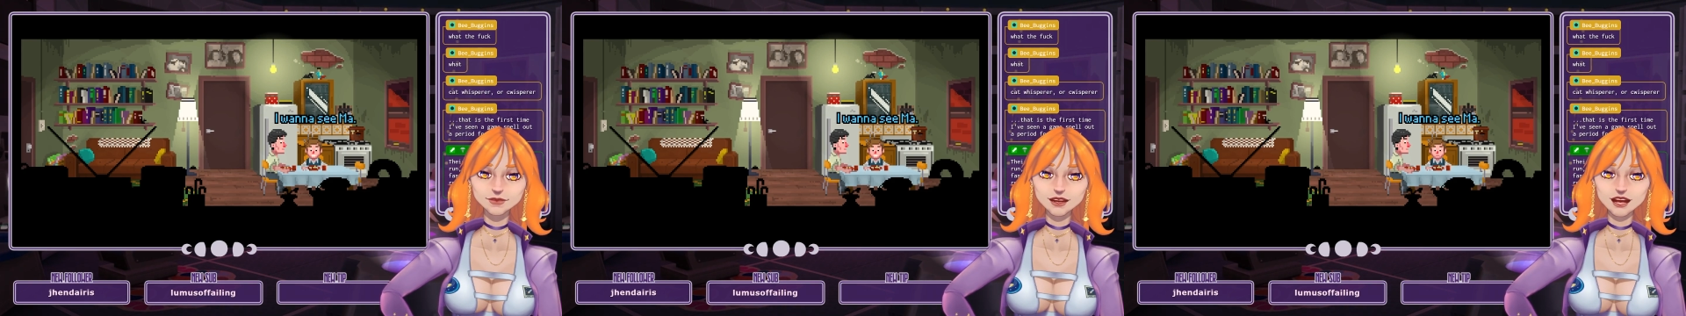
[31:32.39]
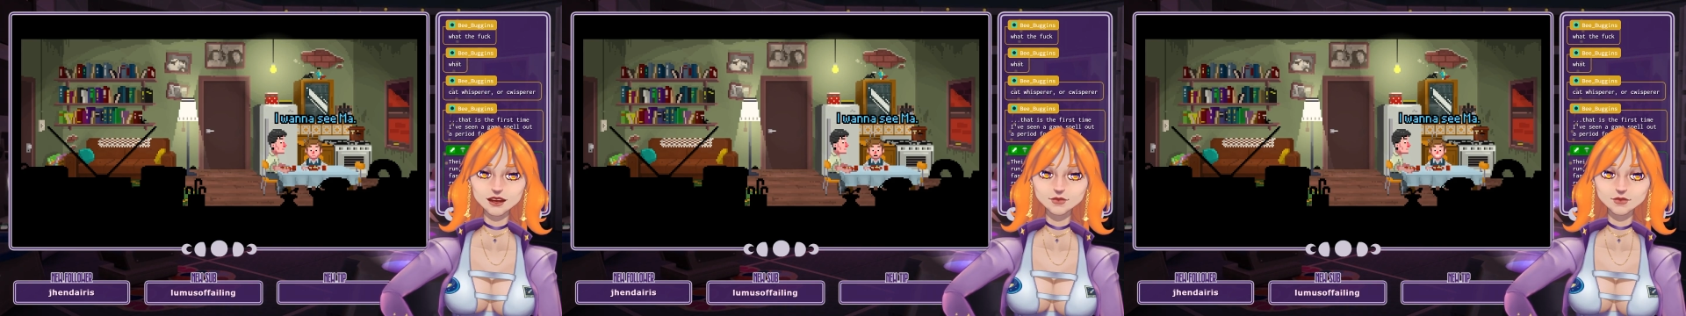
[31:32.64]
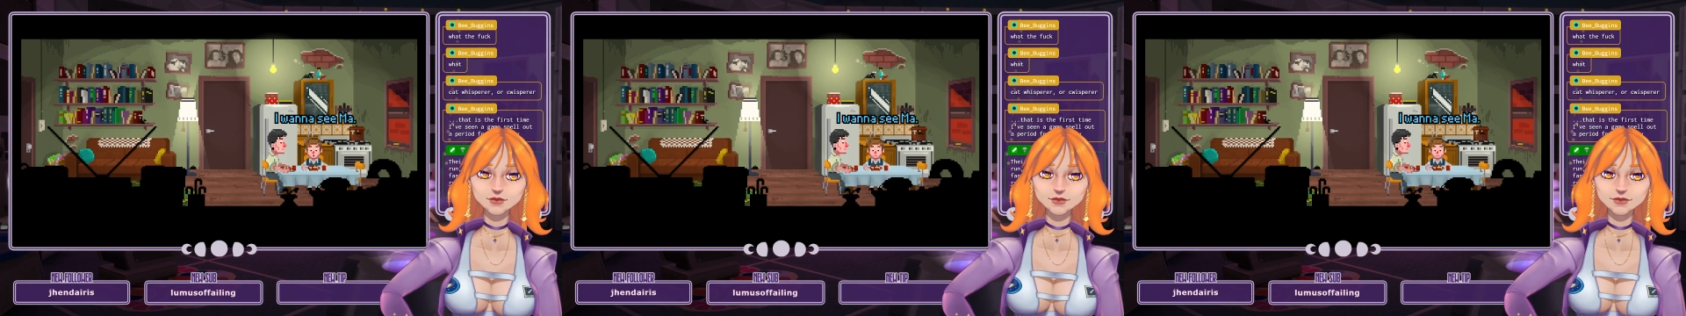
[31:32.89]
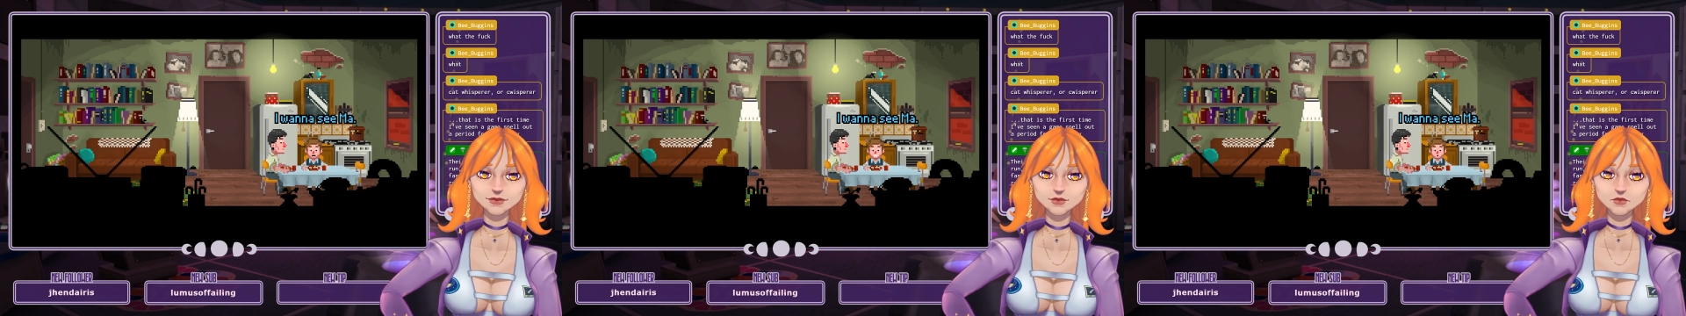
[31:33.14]
I want to
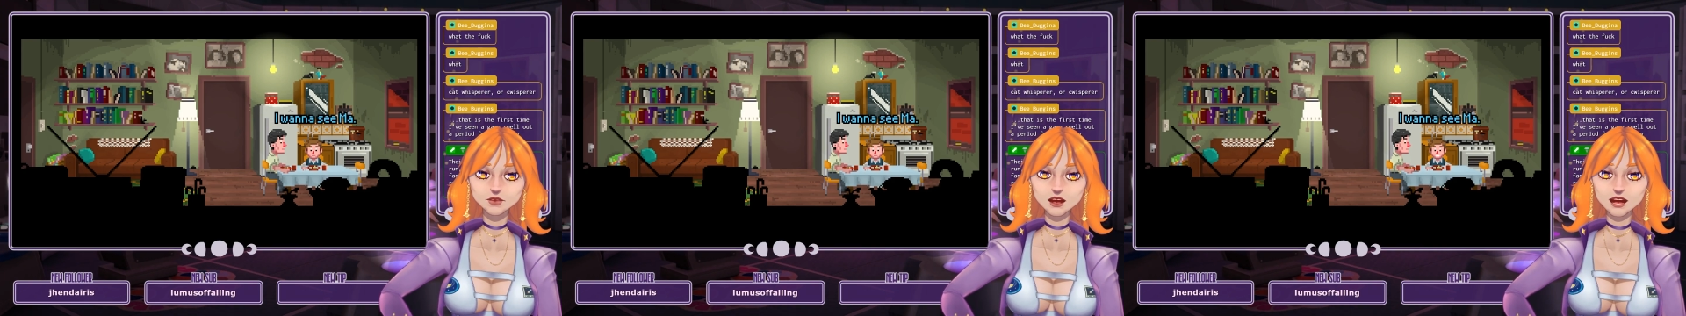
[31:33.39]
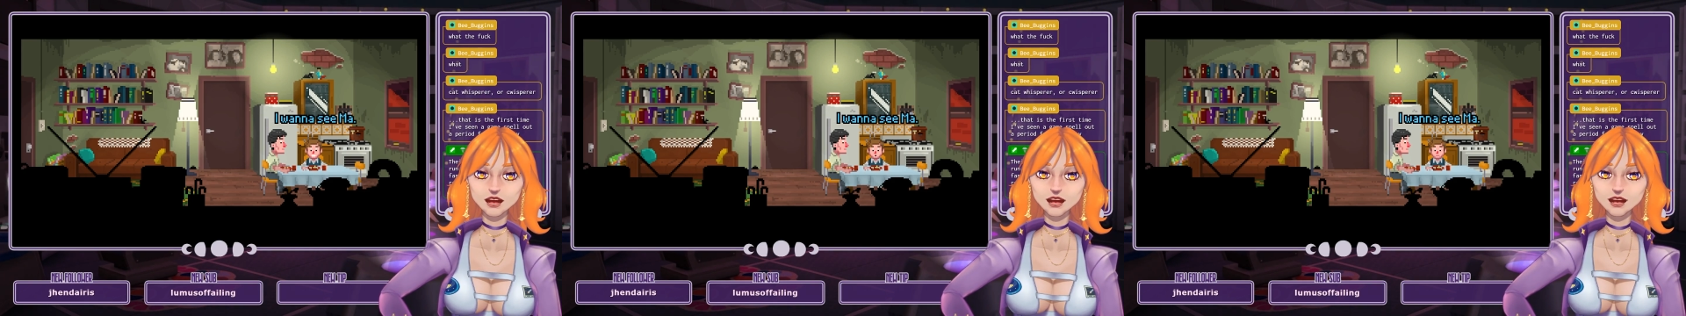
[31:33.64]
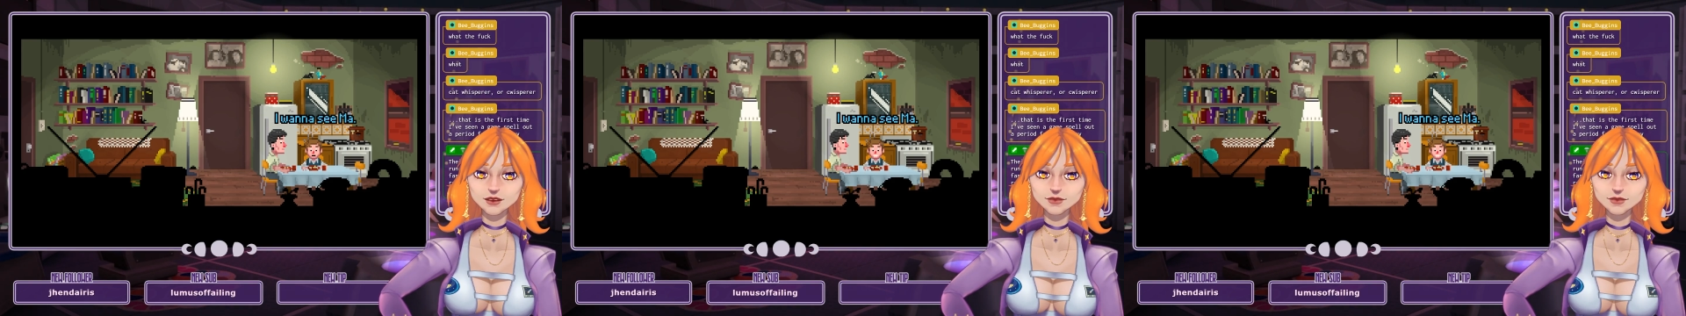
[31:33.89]
see Ma.